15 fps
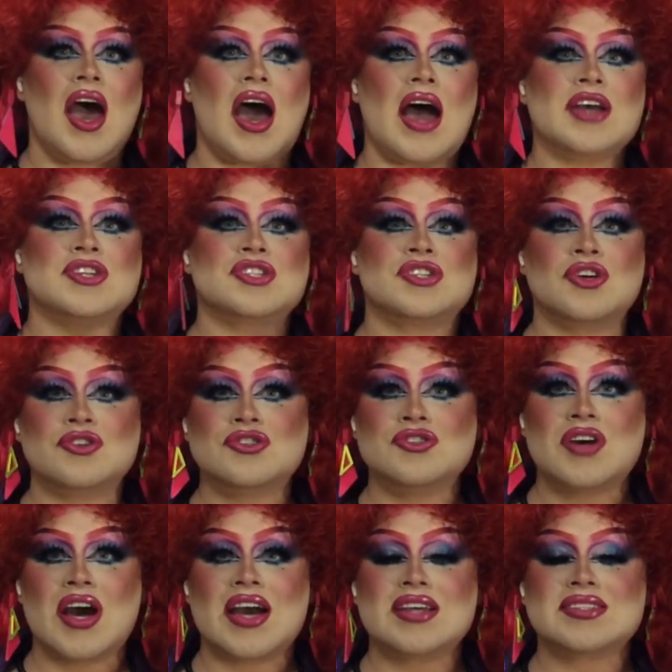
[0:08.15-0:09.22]
I showed you
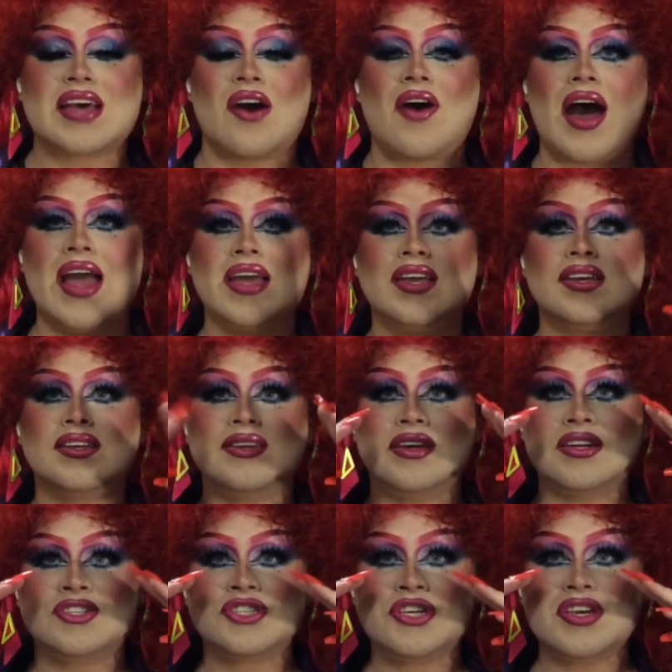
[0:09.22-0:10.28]
guys how I
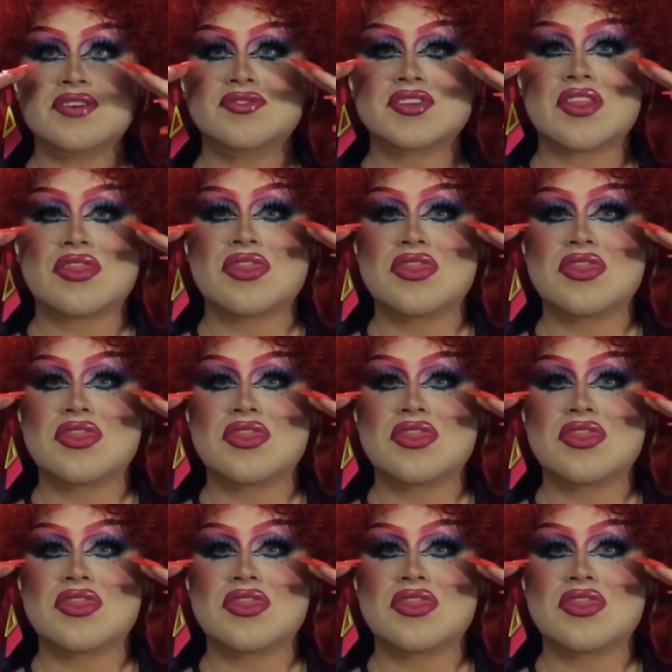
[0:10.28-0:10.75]
achieved